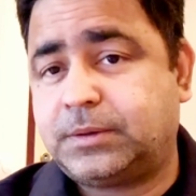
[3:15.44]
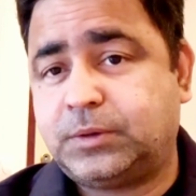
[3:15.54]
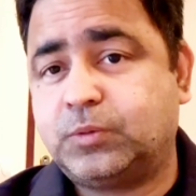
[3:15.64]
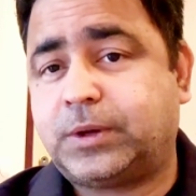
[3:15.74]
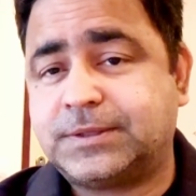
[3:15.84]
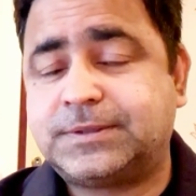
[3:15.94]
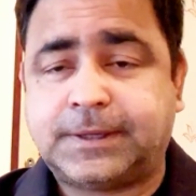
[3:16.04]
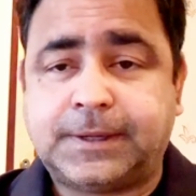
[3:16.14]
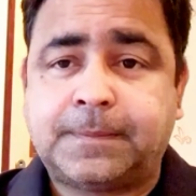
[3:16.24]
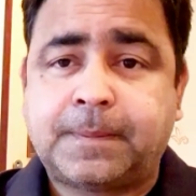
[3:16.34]
you can
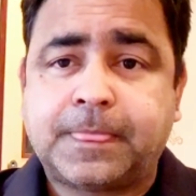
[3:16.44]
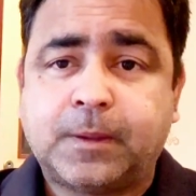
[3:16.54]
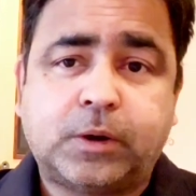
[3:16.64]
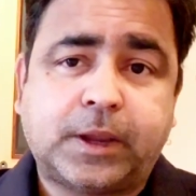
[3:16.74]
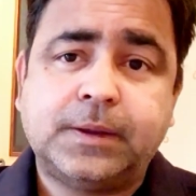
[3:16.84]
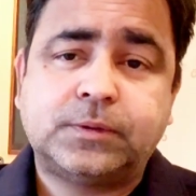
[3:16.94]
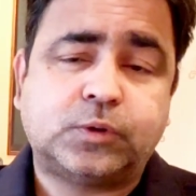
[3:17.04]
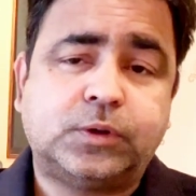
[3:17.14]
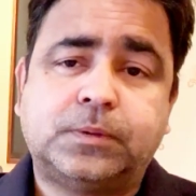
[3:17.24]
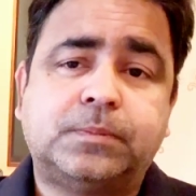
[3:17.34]
see. Okay,
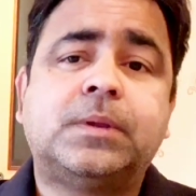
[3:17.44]
so